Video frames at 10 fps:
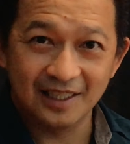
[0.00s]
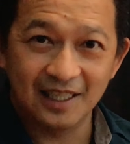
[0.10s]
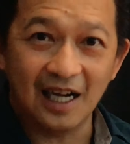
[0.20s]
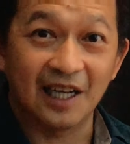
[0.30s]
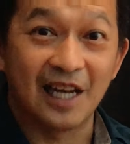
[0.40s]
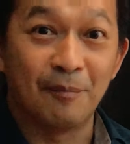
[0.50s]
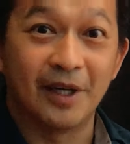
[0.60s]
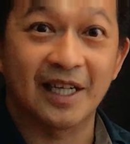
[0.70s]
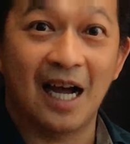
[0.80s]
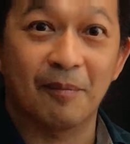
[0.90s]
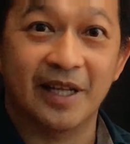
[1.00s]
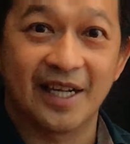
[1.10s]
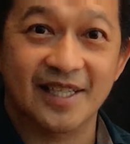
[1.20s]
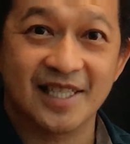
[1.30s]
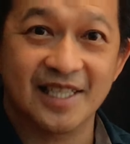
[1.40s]
are lemon
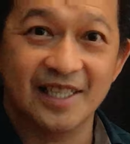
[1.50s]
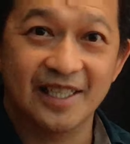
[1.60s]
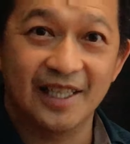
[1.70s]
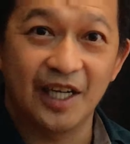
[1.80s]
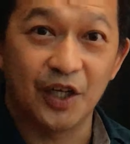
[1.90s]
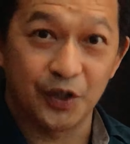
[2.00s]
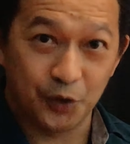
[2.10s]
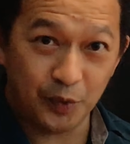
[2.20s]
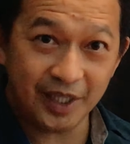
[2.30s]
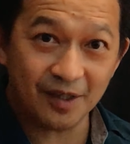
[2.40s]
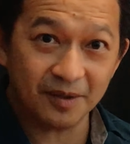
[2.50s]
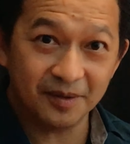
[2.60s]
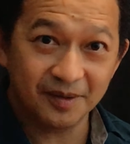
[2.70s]
cupcakes? Do we know?